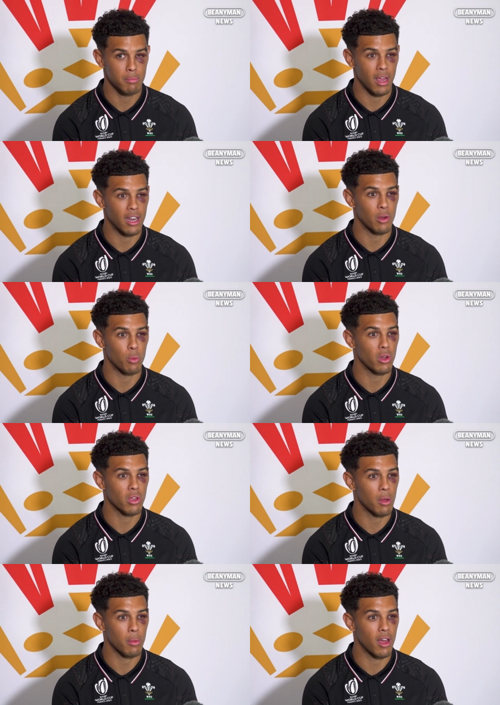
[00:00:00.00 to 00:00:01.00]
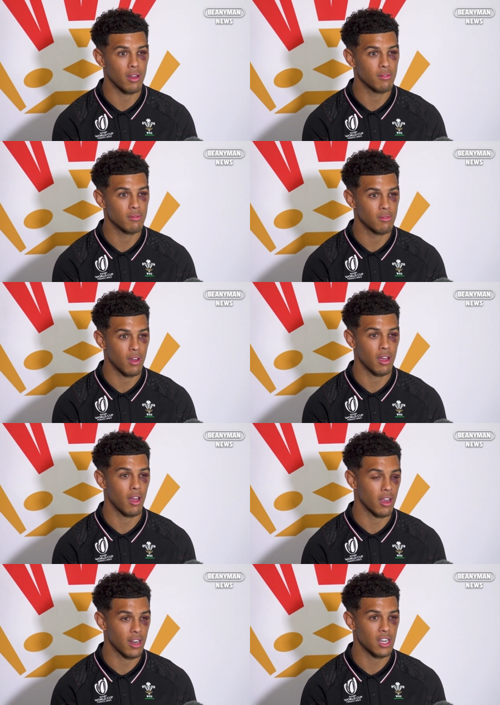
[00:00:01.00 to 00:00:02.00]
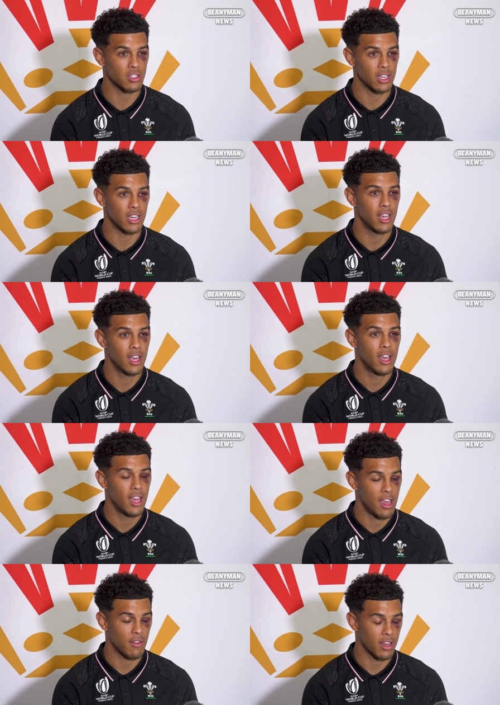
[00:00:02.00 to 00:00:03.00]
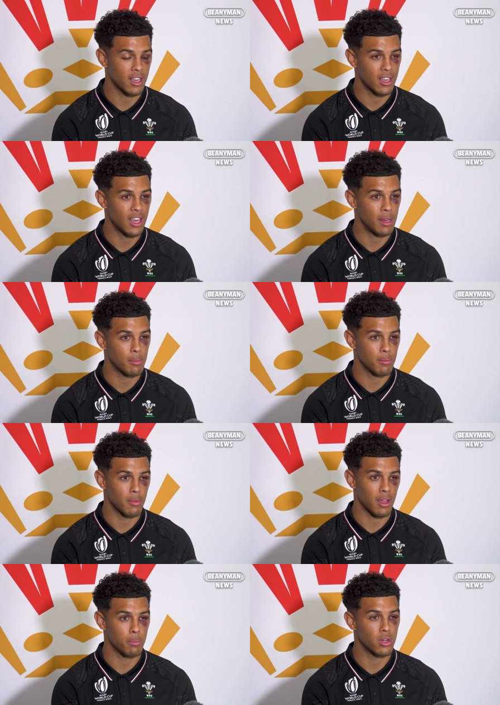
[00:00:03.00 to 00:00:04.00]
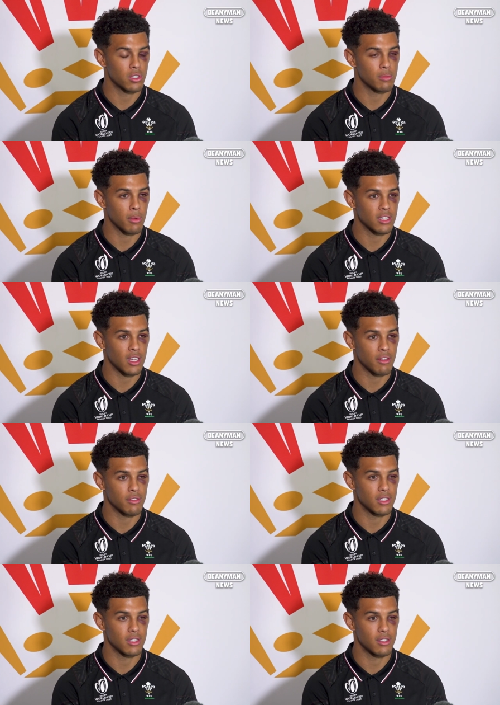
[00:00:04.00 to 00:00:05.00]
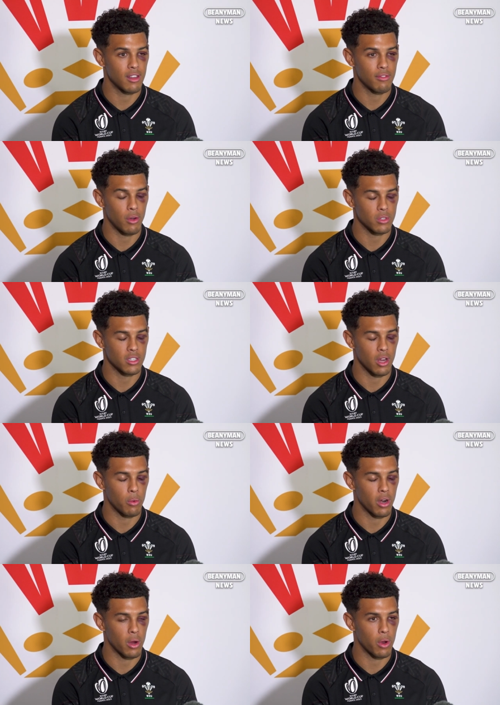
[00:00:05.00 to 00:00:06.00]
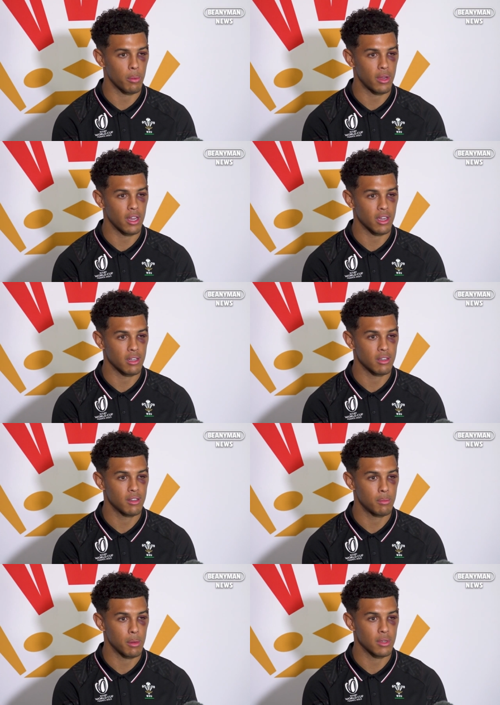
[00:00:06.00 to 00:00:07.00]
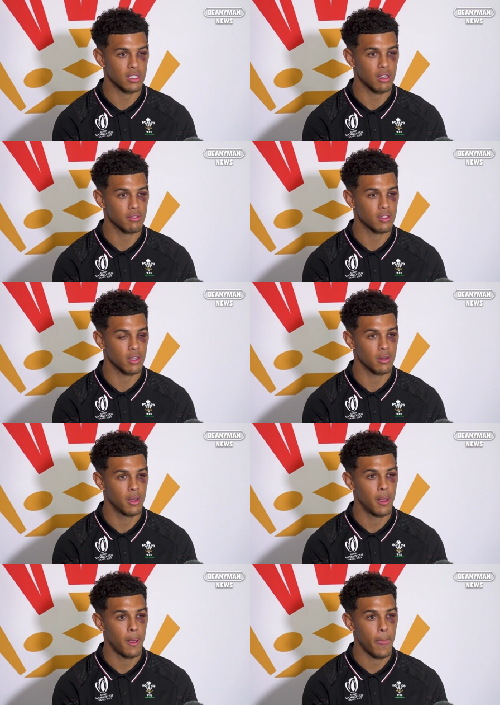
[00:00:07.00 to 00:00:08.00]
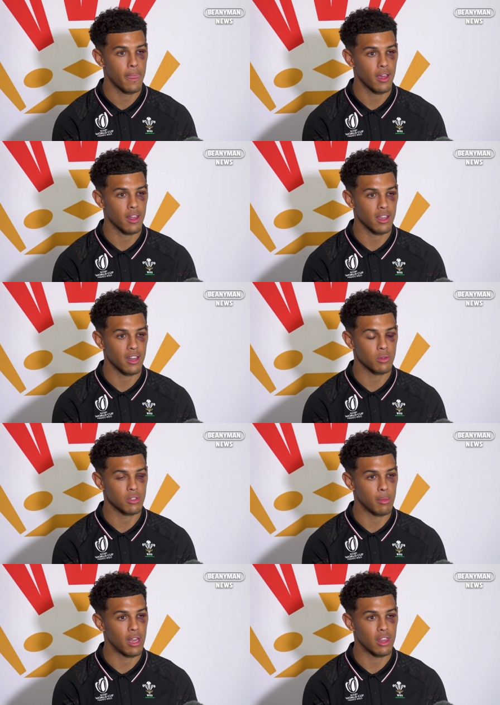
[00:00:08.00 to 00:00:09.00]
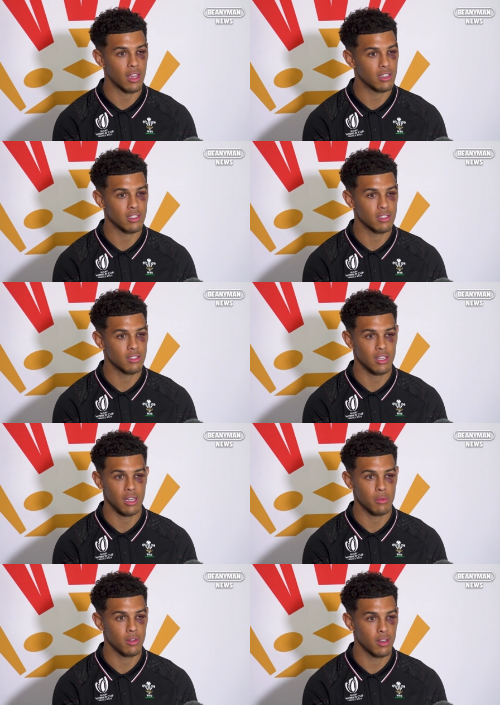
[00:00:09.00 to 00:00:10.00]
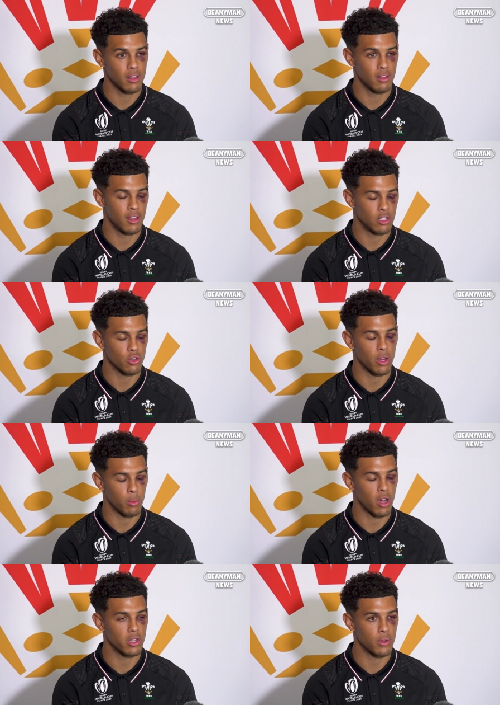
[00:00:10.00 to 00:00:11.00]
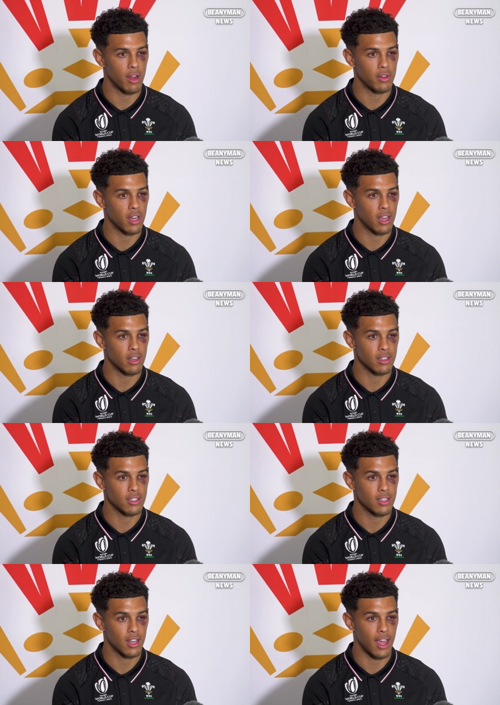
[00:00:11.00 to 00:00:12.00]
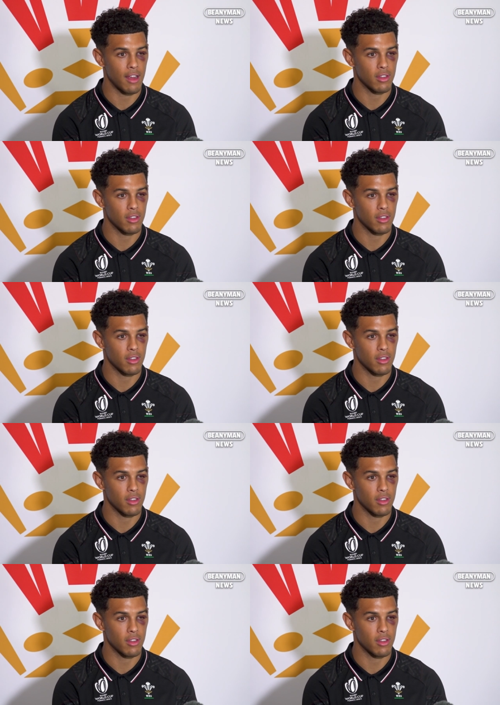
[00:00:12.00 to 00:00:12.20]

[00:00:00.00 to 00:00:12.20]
playing in a World Cup, that I can actually, if I keep like pushing myself and focusing on where I want to be, I can be myself. So yeah, I think that was the main thing, is just keep enjoying what I do every day and just let